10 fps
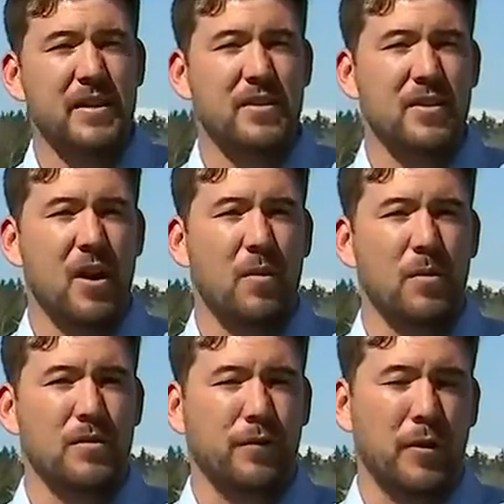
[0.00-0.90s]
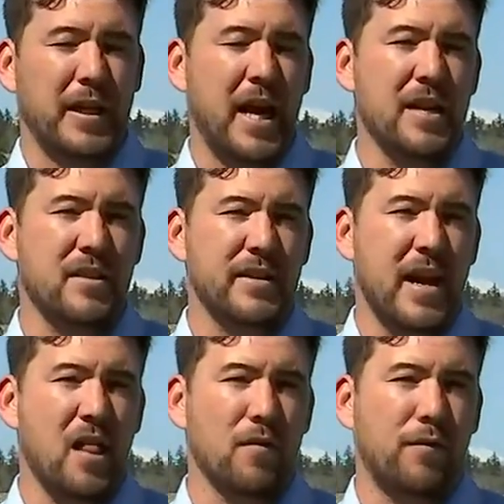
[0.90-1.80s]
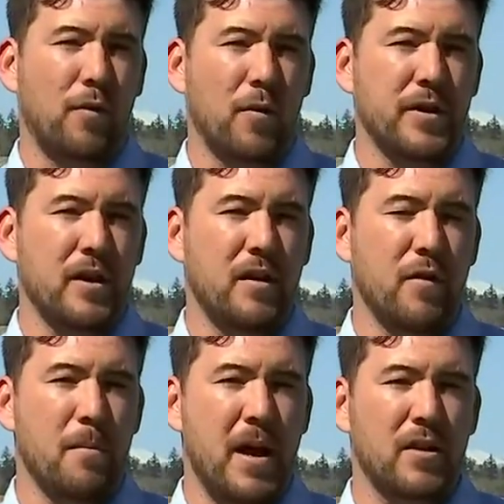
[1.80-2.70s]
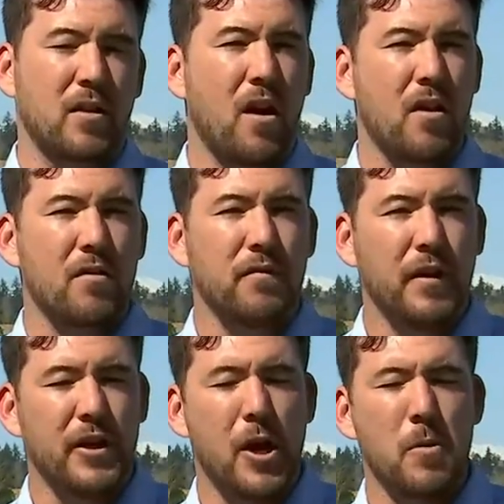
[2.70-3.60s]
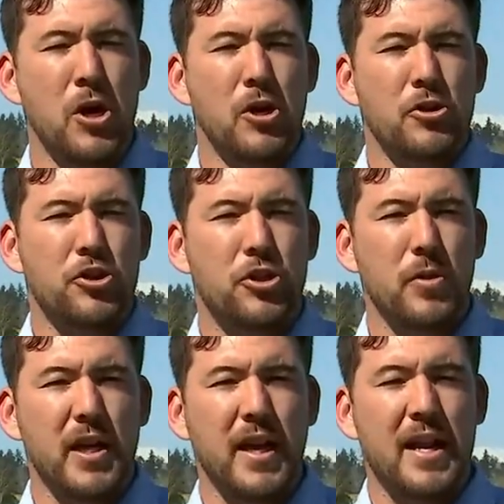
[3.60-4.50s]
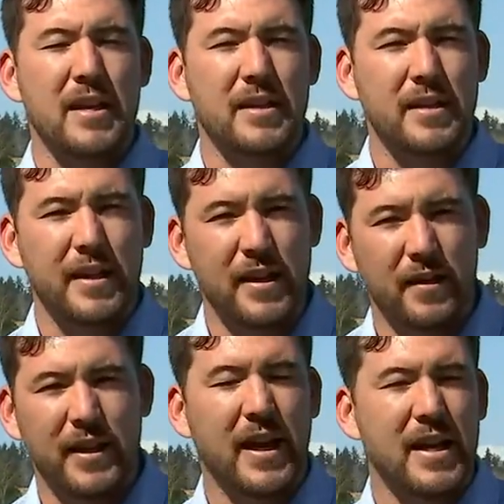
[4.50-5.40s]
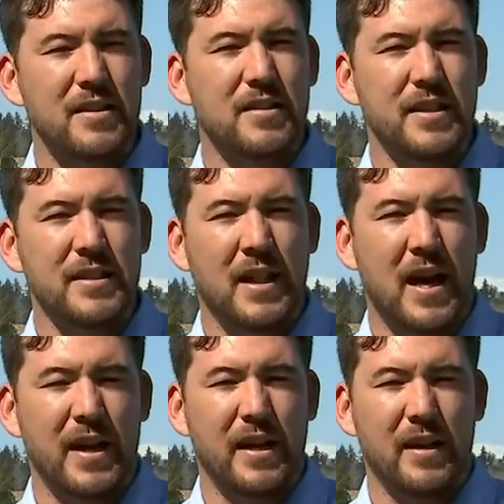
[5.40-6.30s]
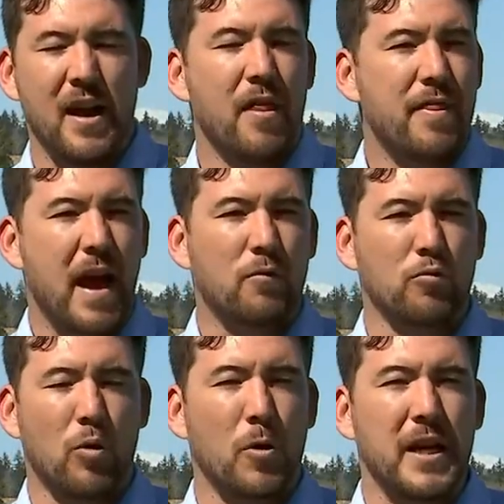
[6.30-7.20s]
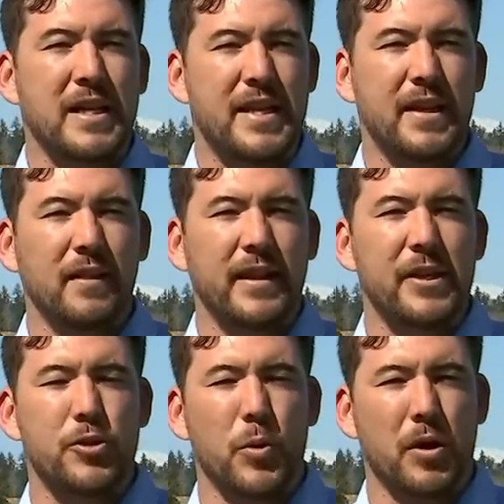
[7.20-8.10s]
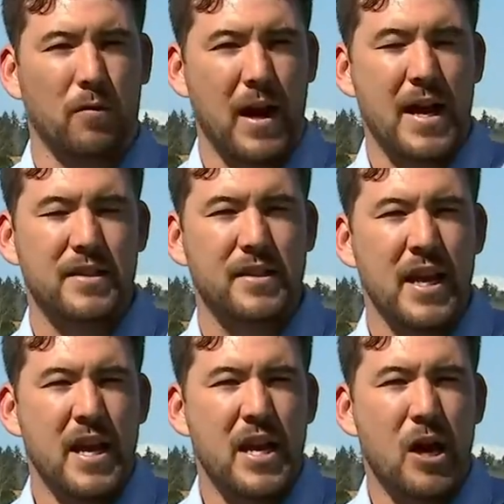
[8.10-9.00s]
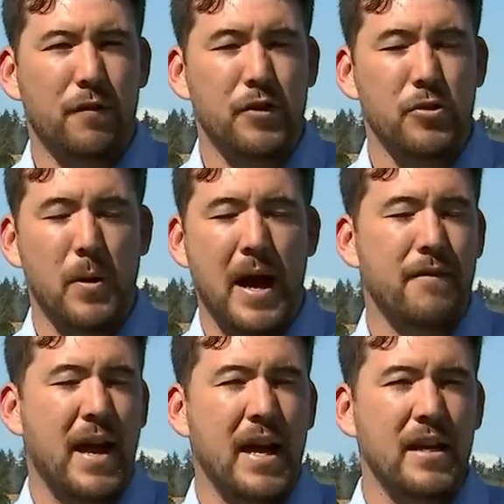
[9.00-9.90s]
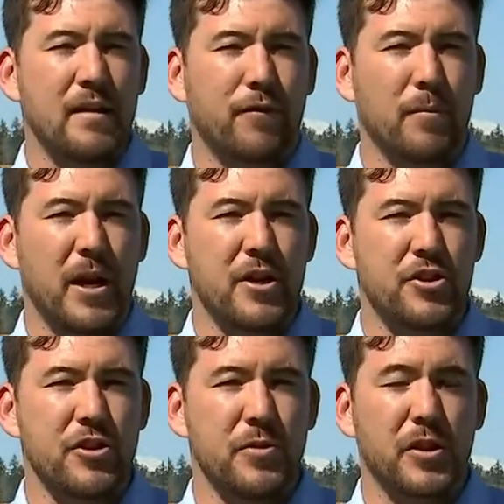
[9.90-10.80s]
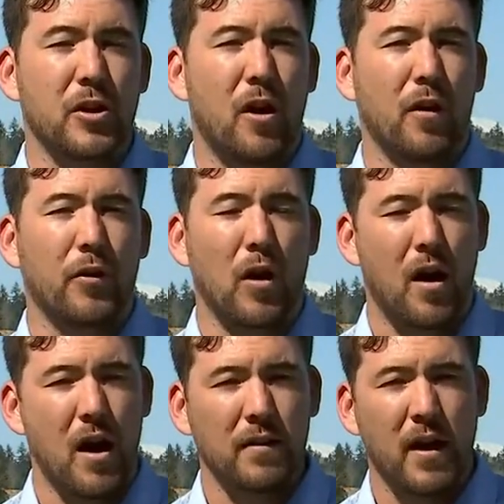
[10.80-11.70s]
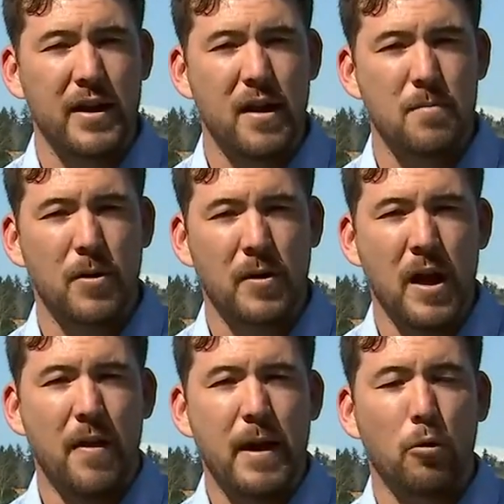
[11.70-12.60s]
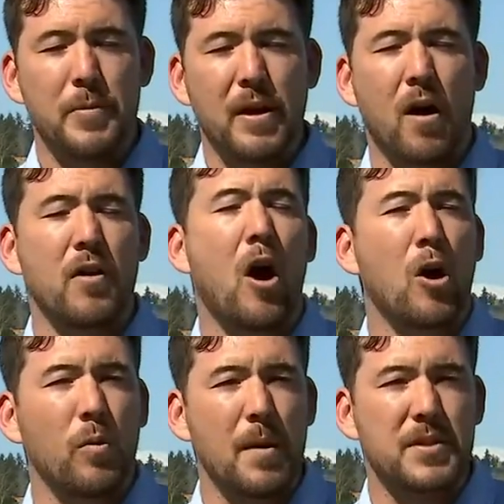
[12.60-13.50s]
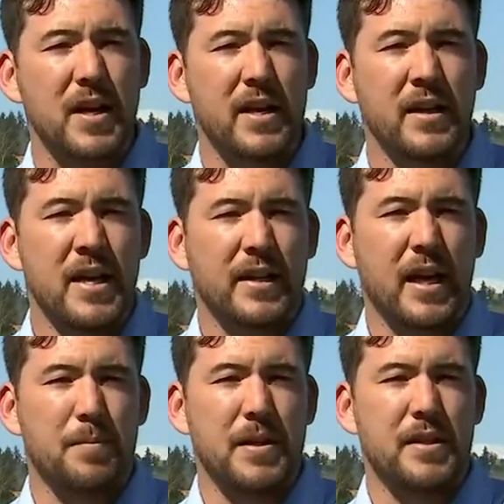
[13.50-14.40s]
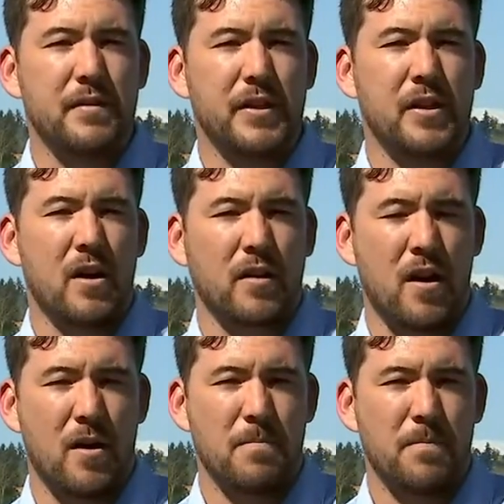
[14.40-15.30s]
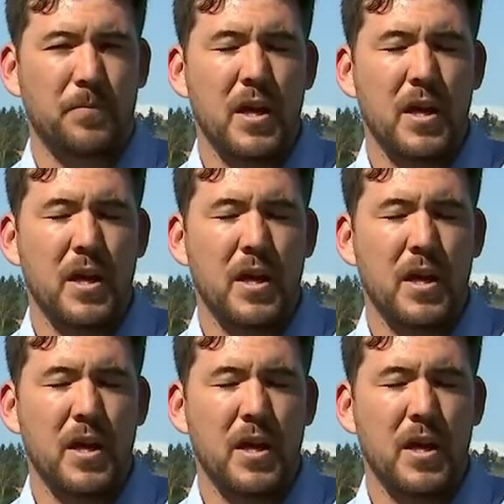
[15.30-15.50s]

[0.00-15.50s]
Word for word: did so was for a case in California of a man caught on video shooting and killing a sea lion. That reward did lead to an arrest. Now, if you do have any information, you can call their hotline number that will be on our website, kptv.com.